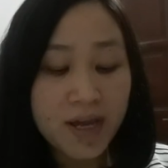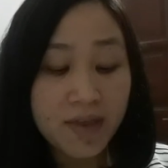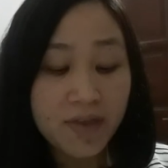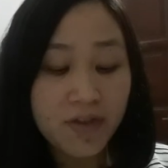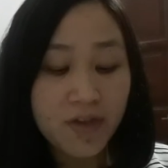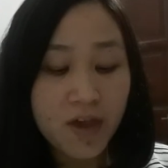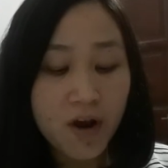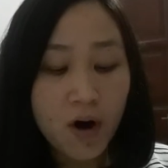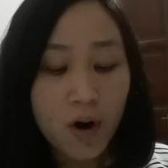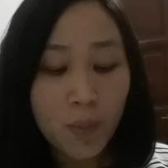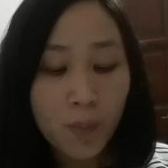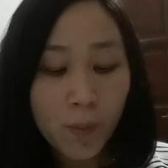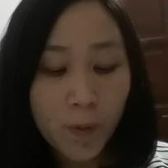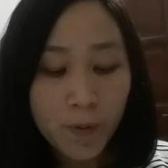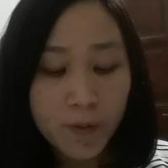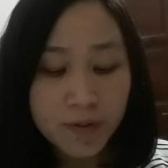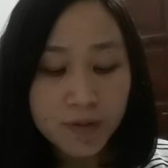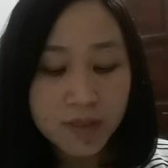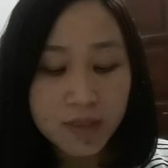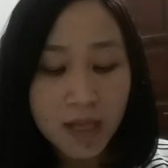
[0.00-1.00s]
their
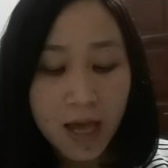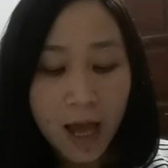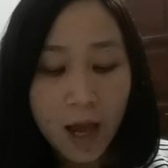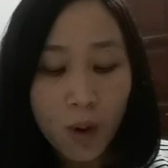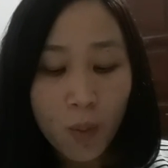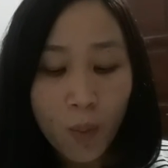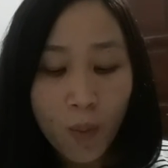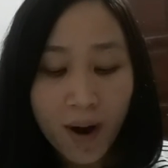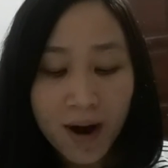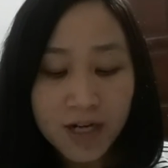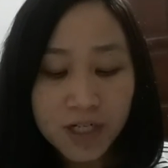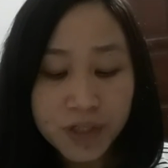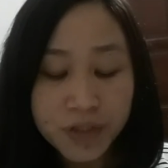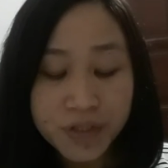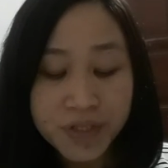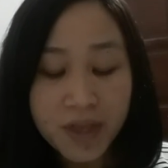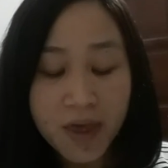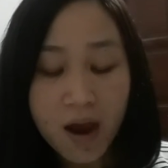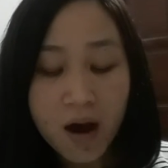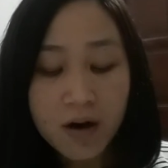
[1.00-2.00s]
books, I went to
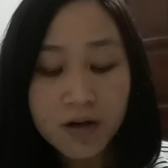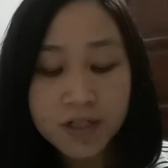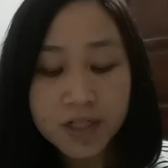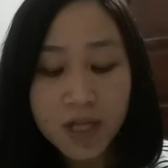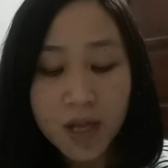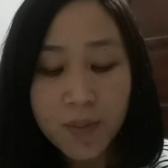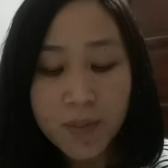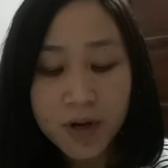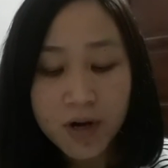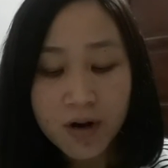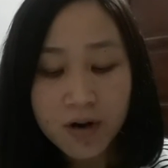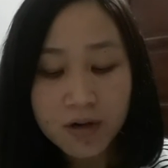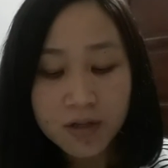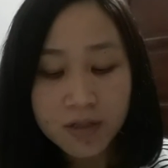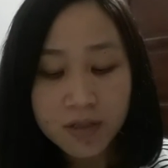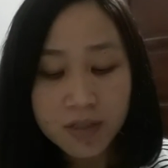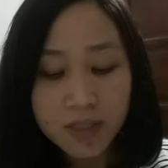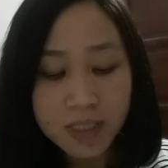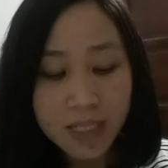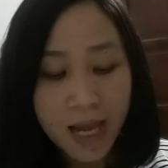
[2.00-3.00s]
their
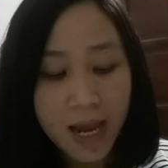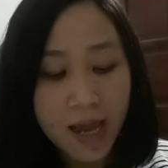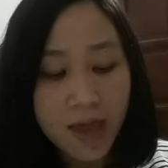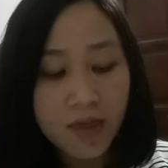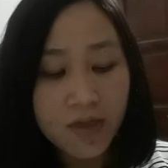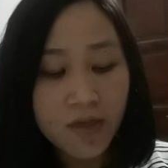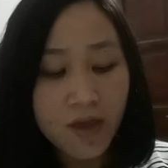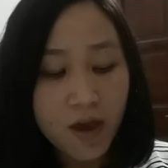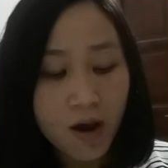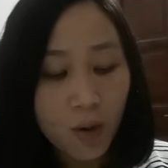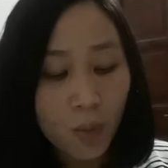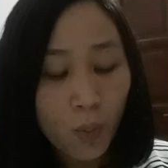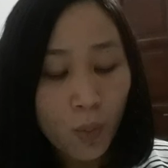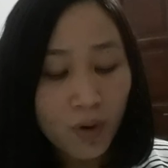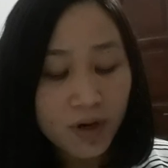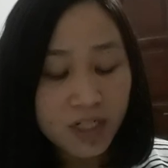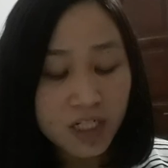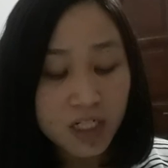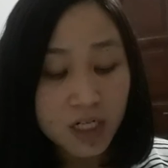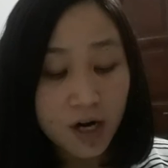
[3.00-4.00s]
seminars and their
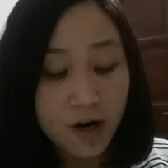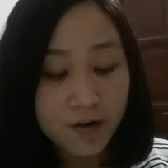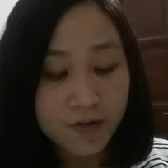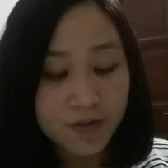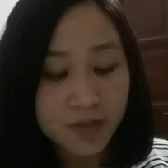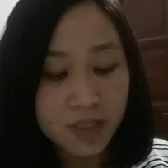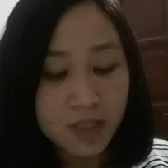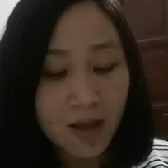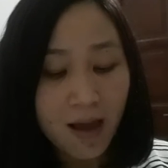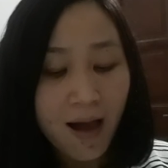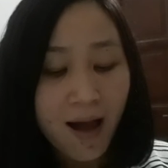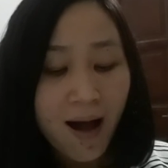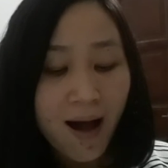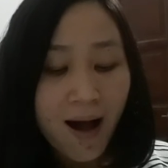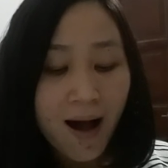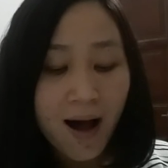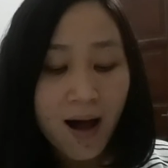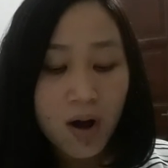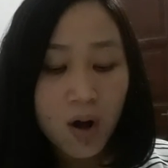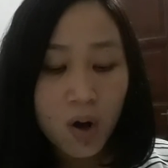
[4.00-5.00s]
workshops.
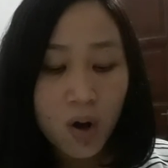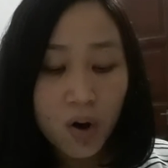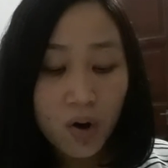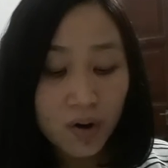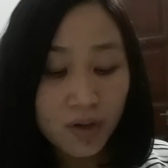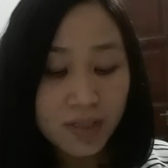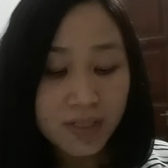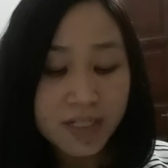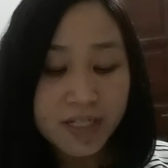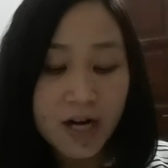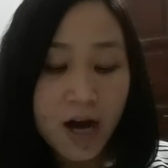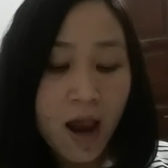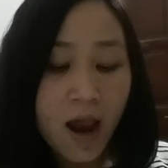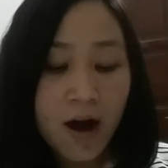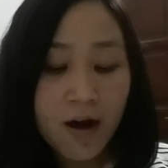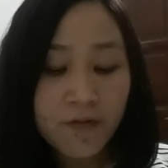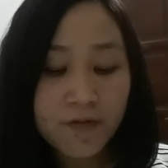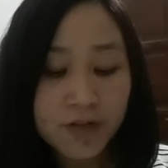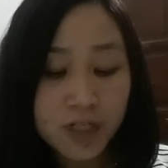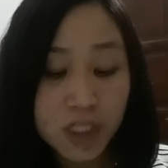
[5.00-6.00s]
I learned
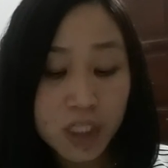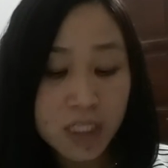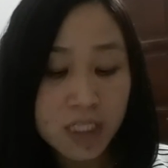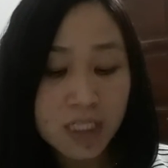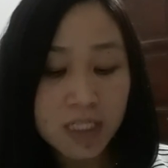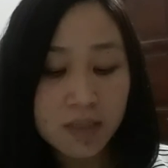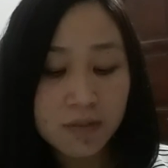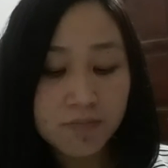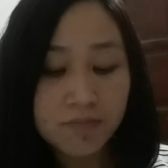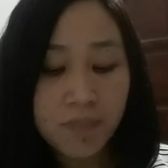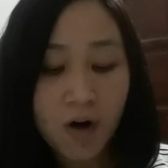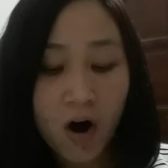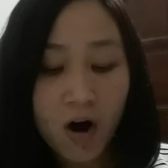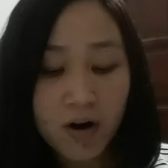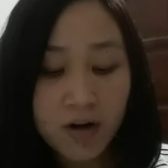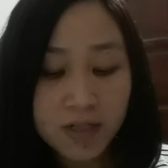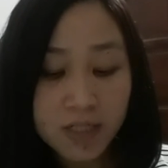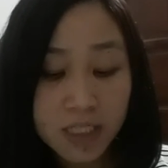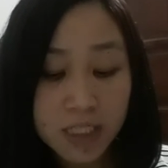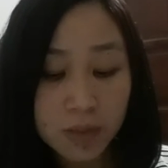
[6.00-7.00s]
everything
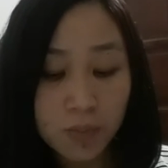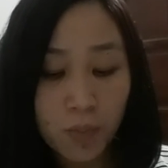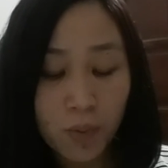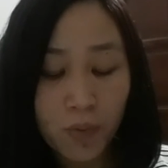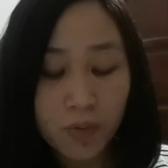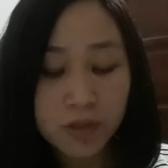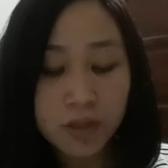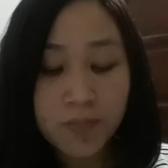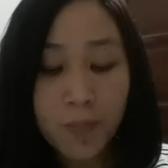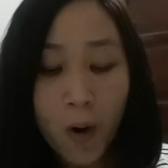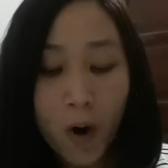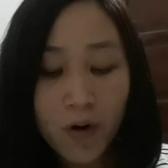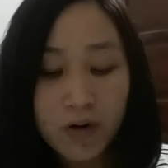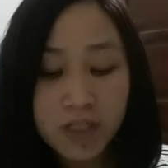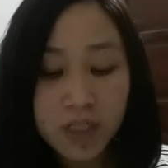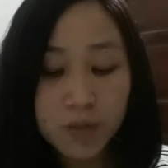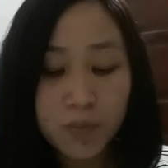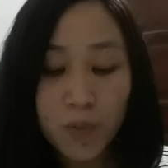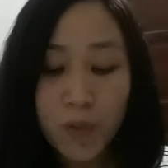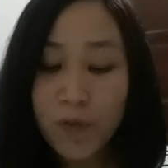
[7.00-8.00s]
possible
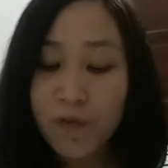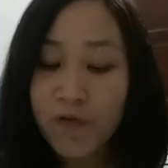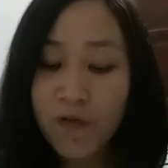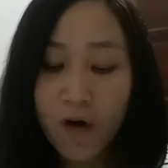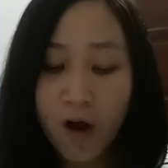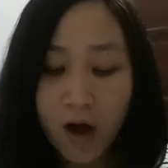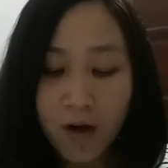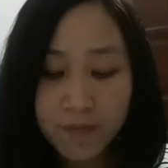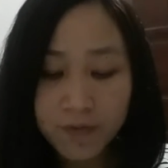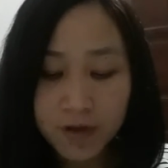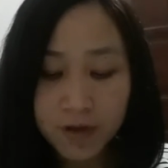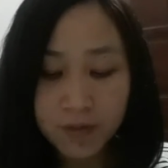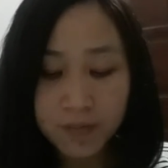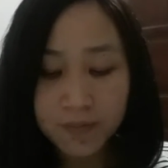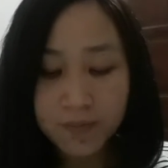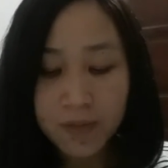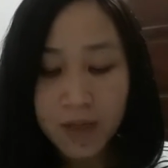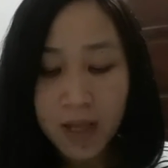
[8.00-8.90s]
from them.